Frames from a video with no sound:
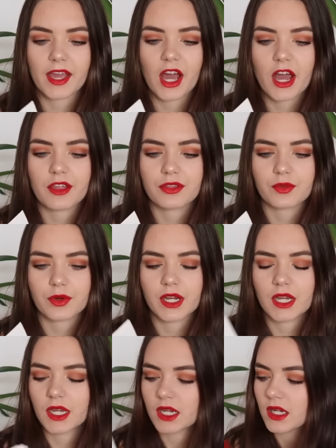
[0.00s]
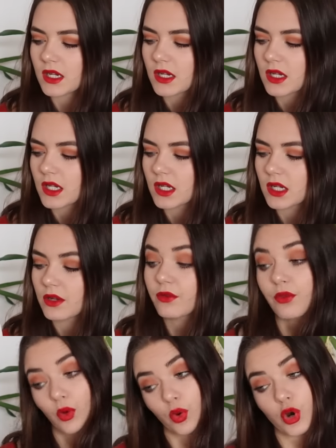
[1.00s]
I got
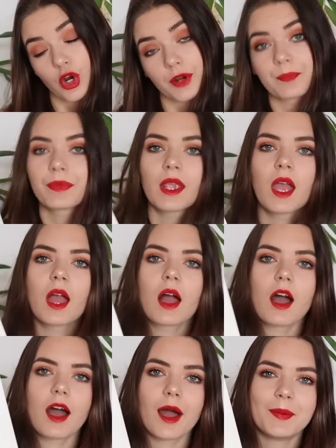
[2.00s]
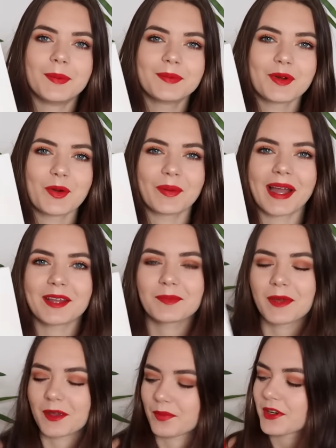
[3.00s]
four
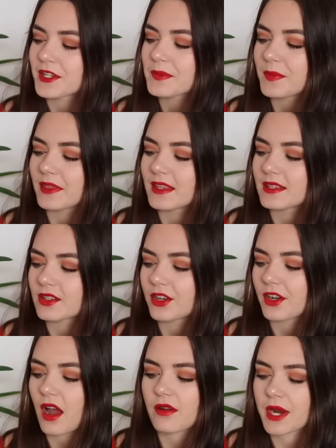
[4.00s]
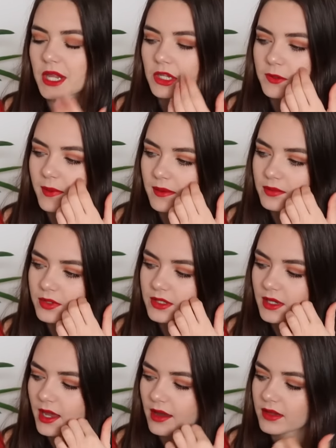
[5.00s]
white papers, but these are not regular
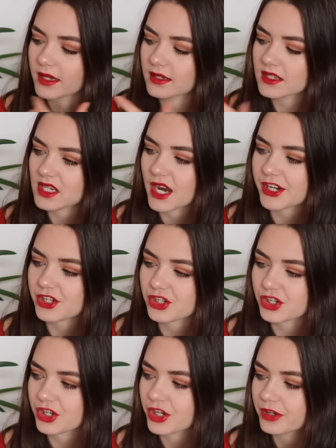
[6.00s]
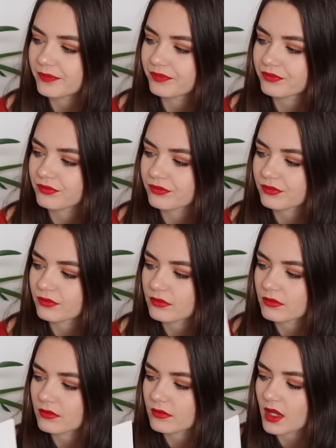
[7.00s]
papers. They have like texture
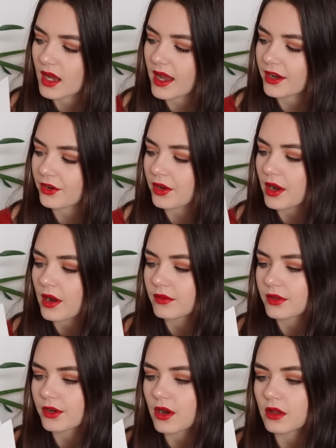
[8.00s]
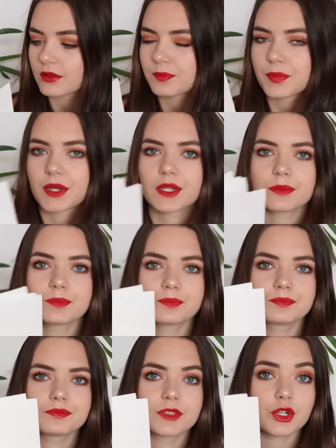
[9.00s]
I don't know how they're called, but
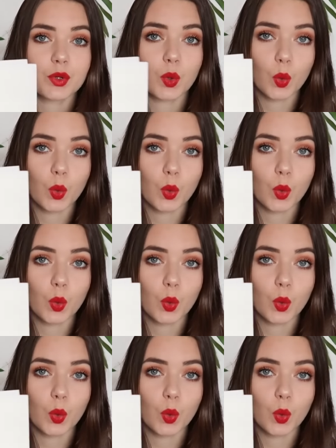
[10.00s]
they're